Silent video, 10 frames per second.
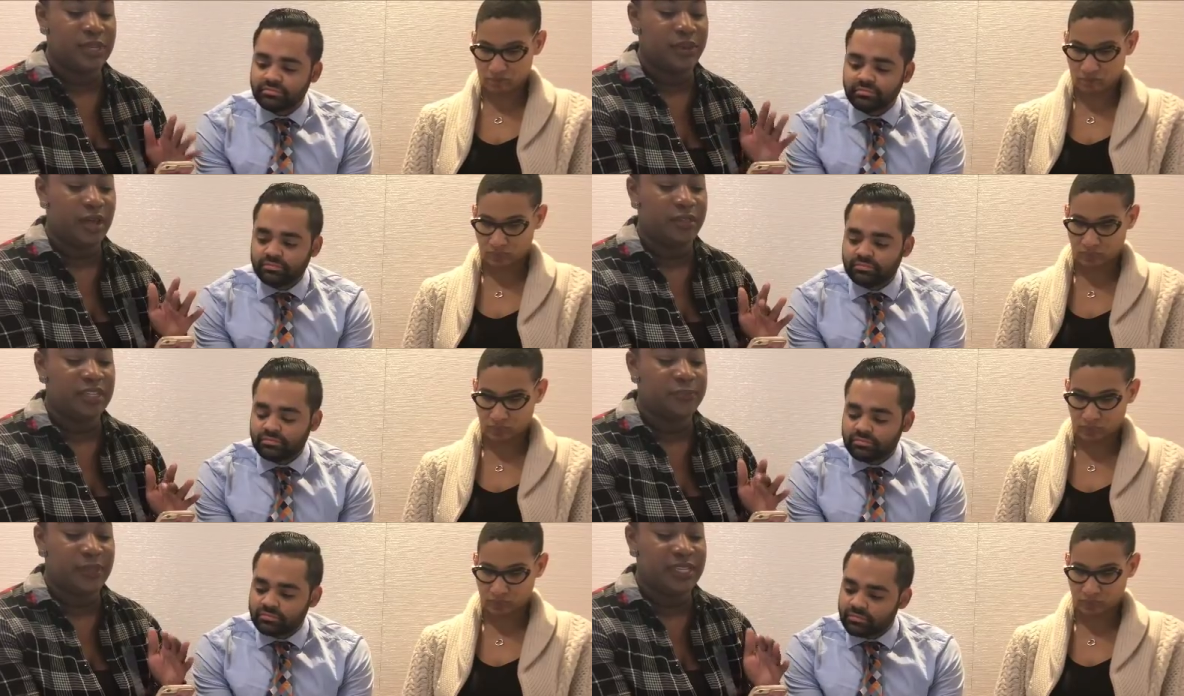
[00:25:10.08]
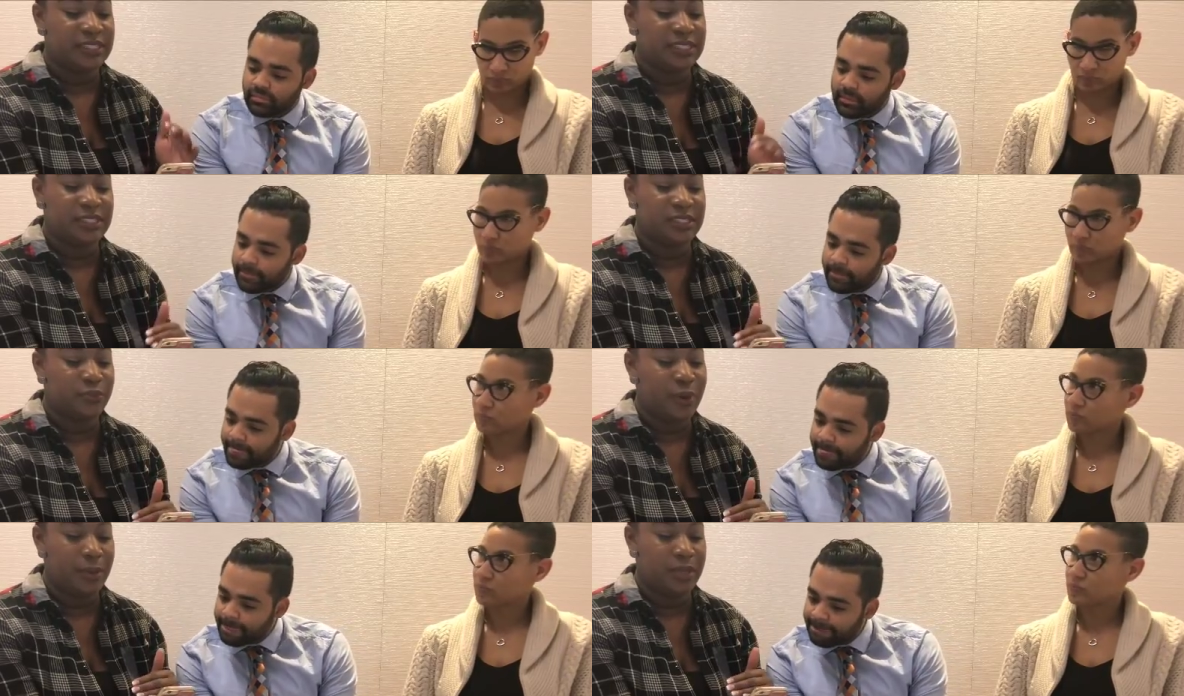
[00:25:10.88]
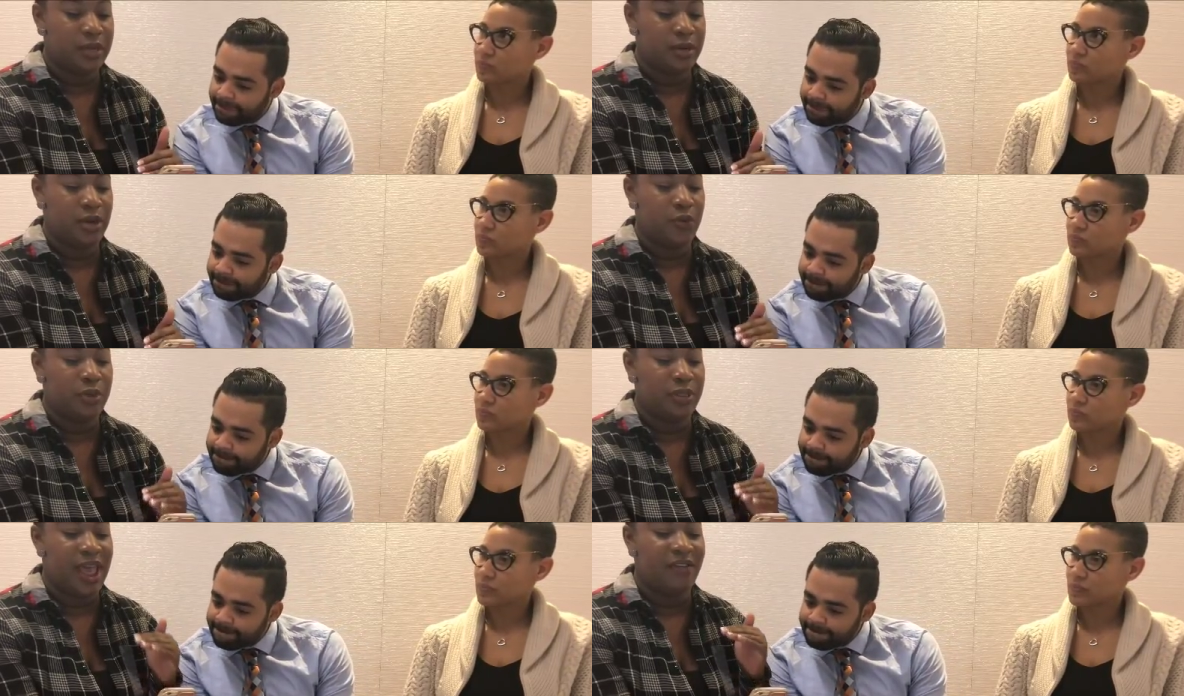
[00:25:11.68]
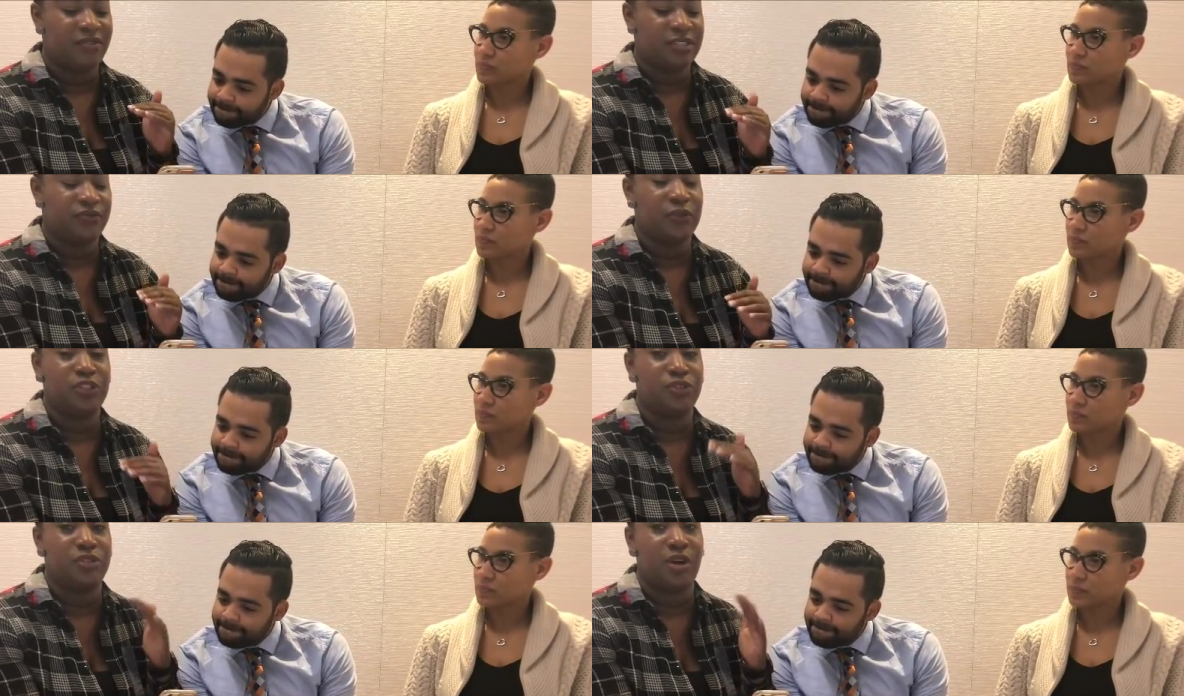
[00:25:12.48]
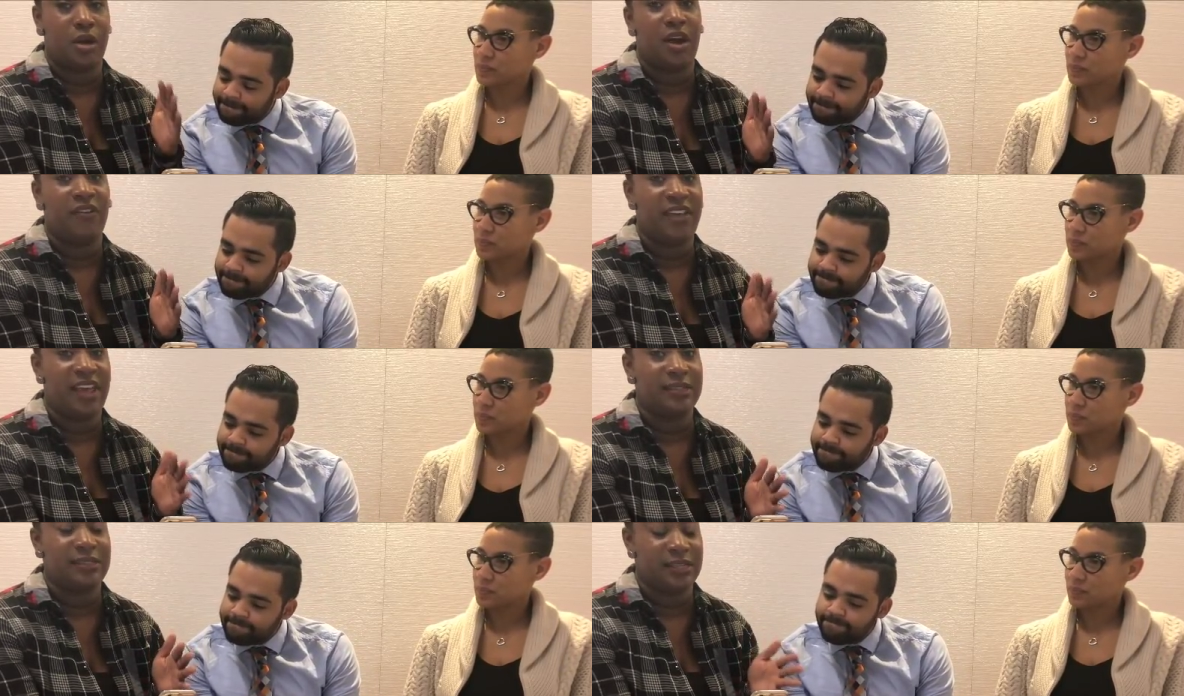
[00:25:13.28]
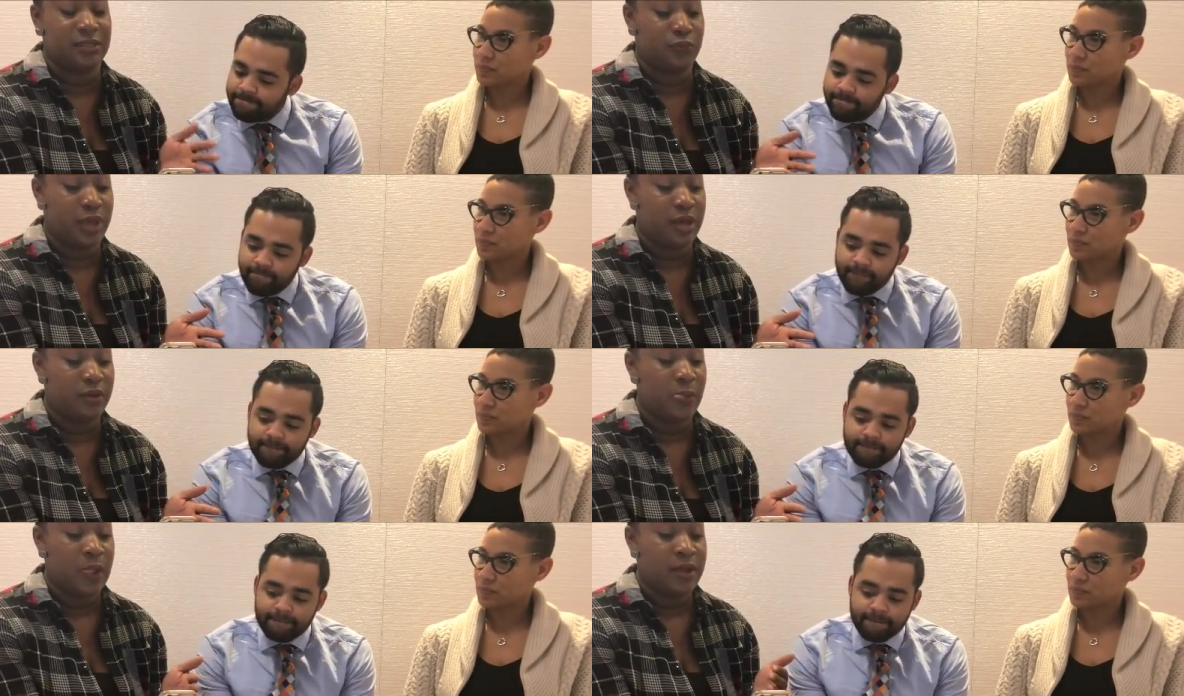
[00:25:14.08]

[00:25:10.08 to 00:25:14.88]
Speaker 1: tell y'all this, but this is still probably going to go in the average of what you start off as as well.